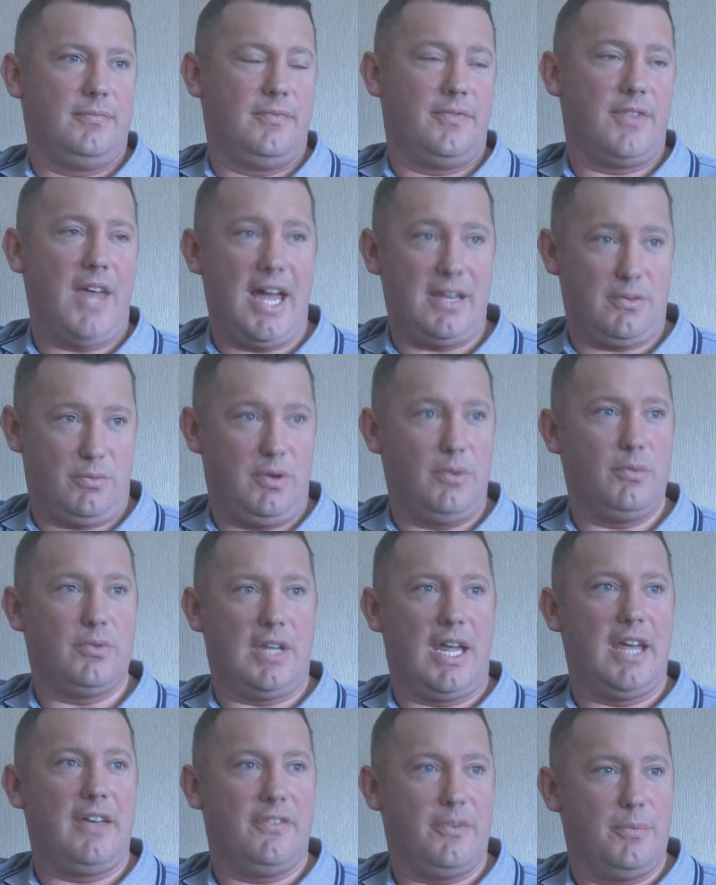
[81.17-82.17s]
That's what it was
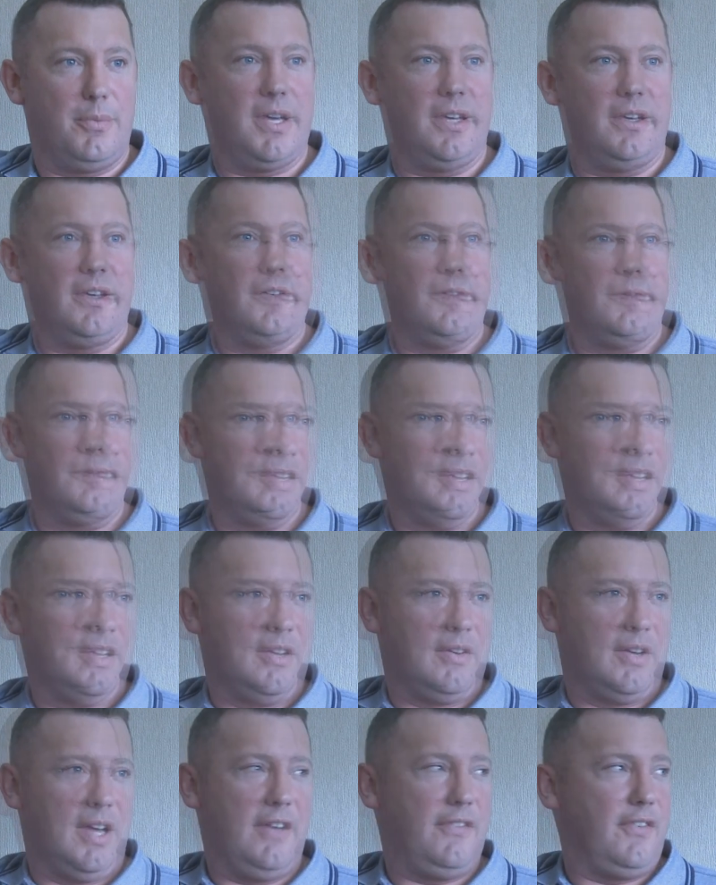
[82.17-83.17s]
like for me. And
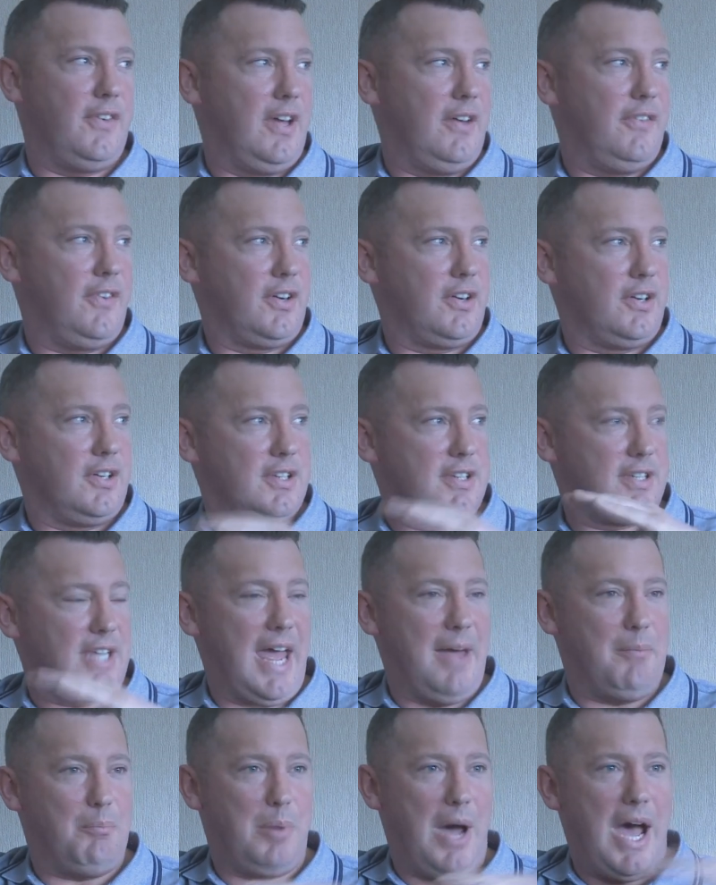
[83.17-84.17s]
if I could
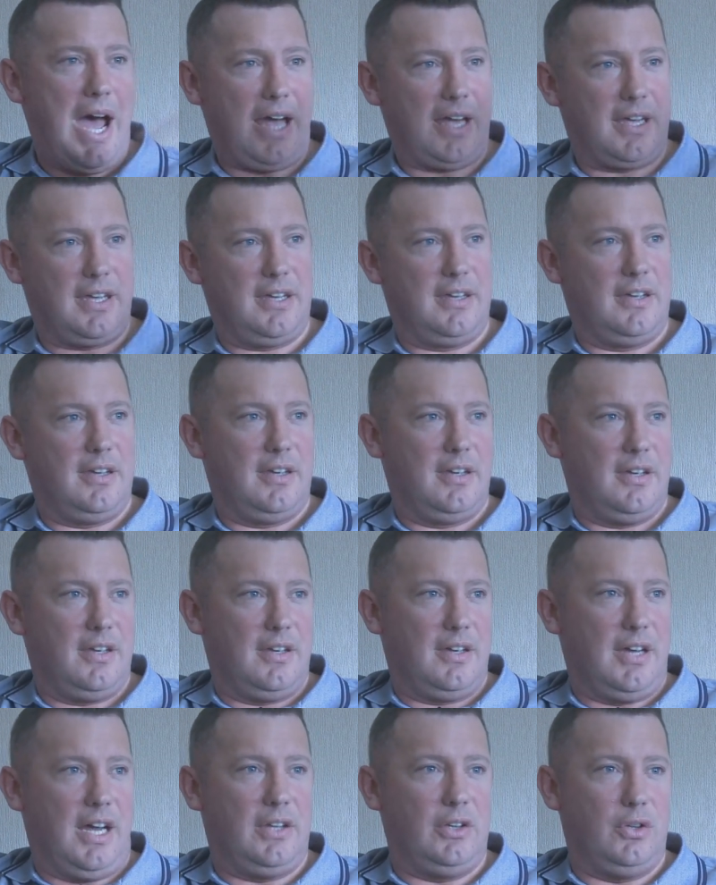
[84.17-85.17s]
step back
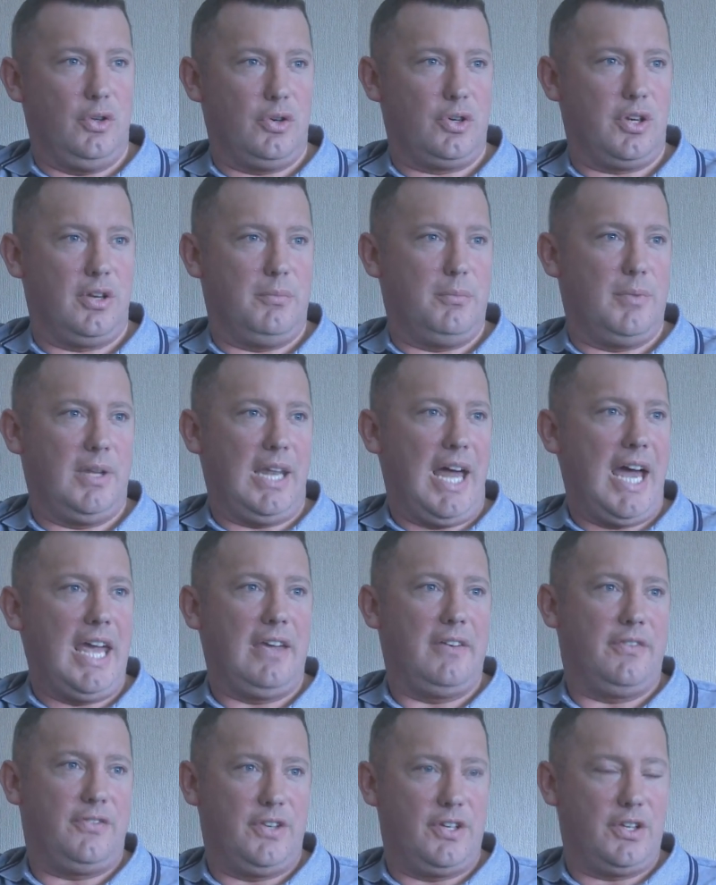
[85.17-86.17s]
and look at my
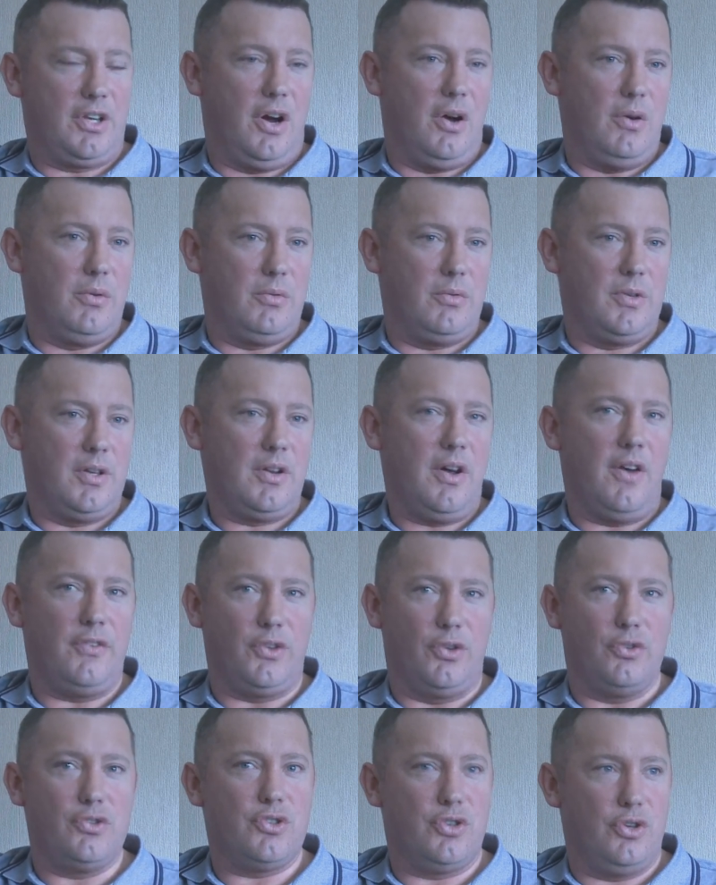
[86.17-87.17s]
life, you'd go, you're not
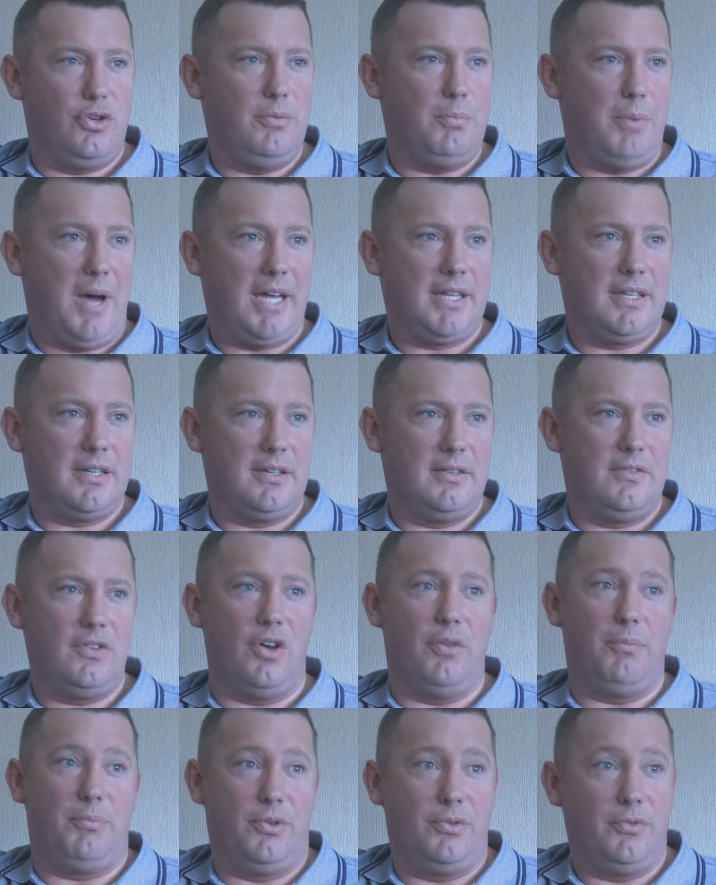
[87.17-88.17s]
done too bad. You're
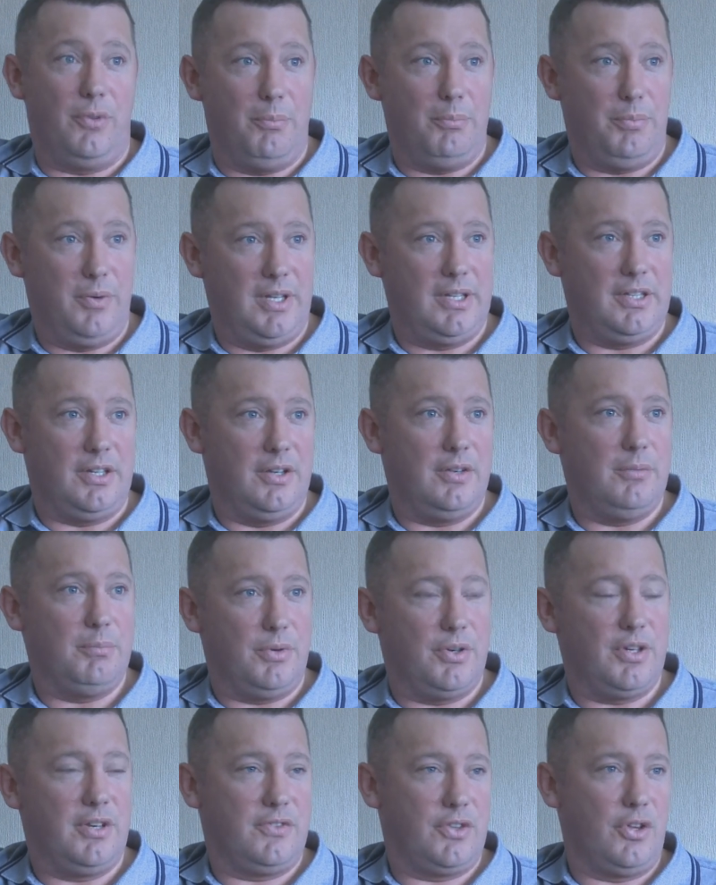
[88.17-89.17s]
not done brilliant,
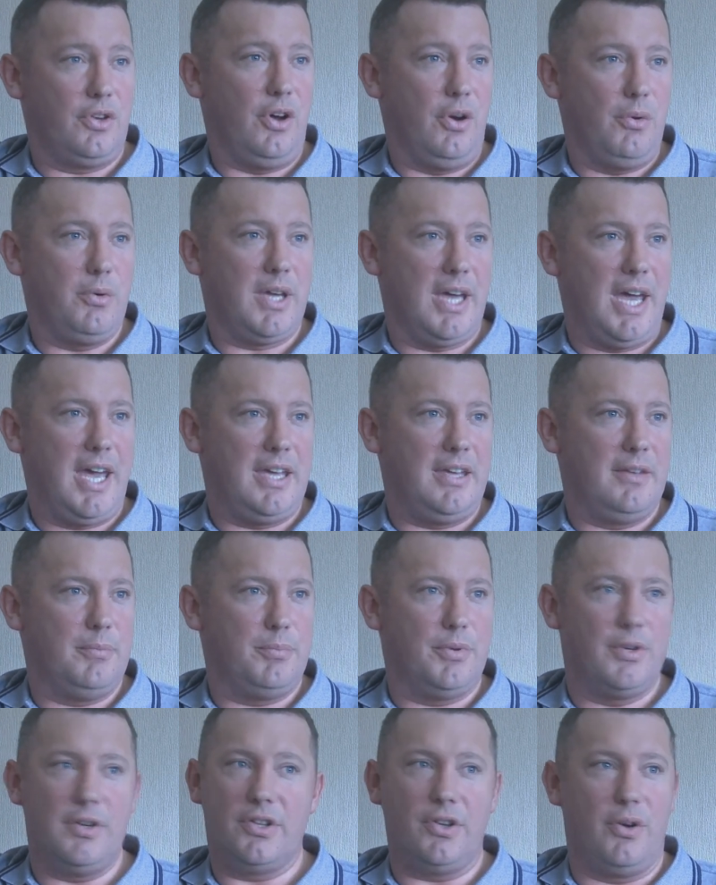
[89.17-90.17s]
but you've done okay.
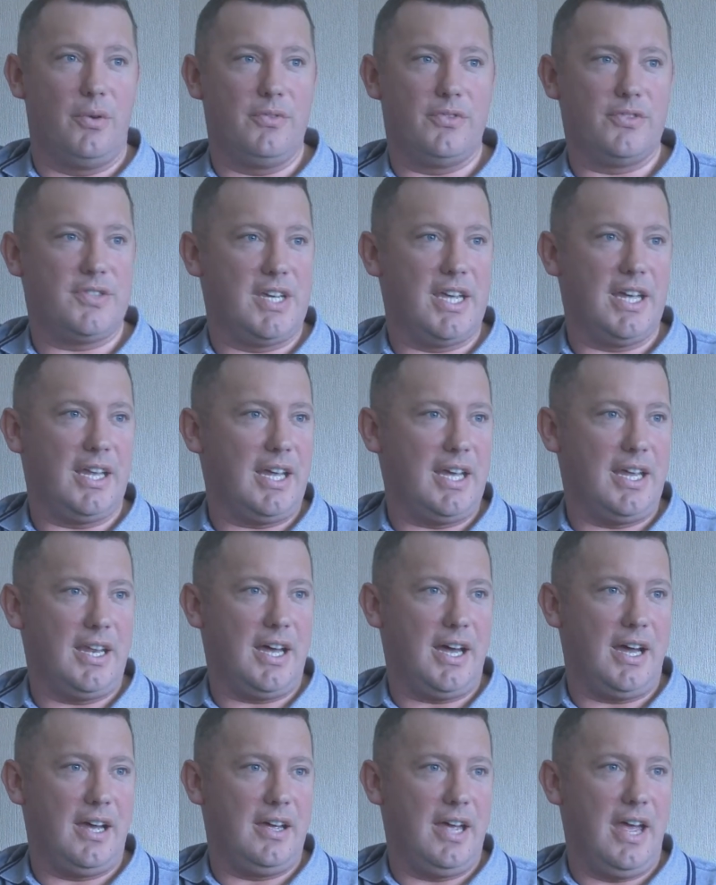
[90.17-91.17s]
But you don't see it like
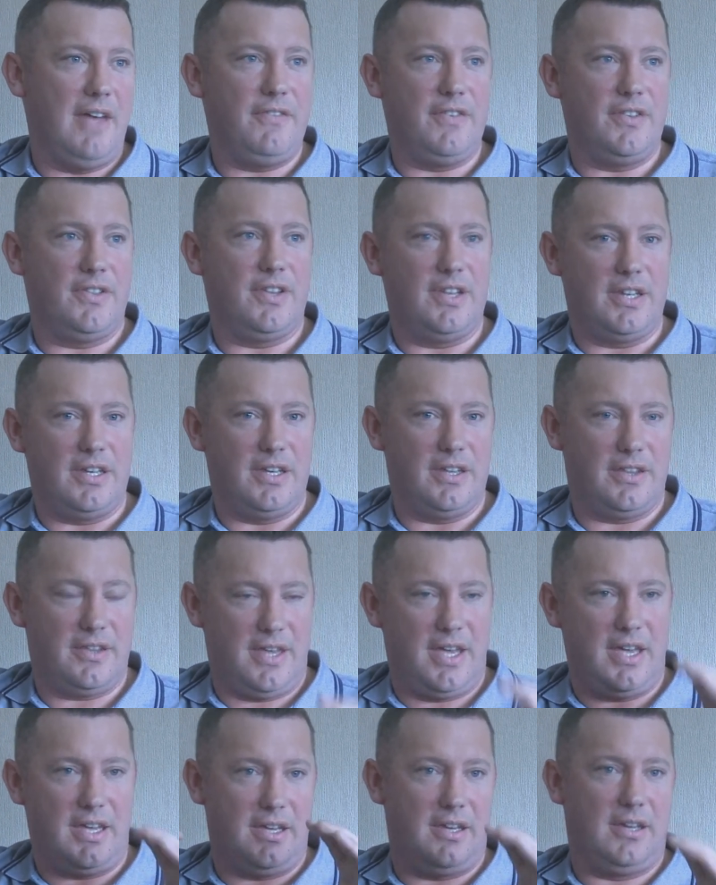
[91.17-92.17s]
that. Everything you
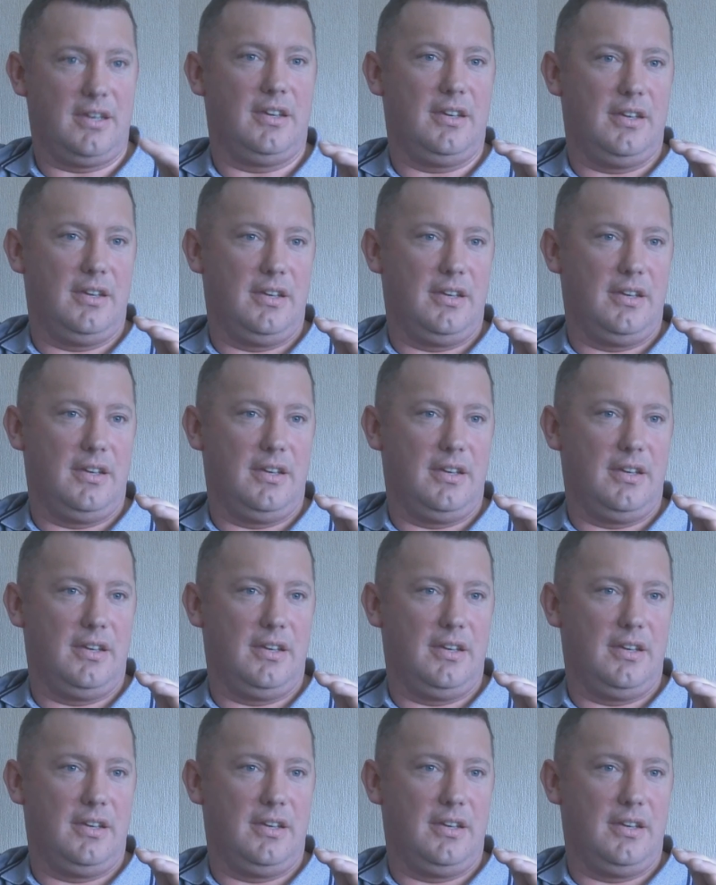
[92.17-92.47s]
think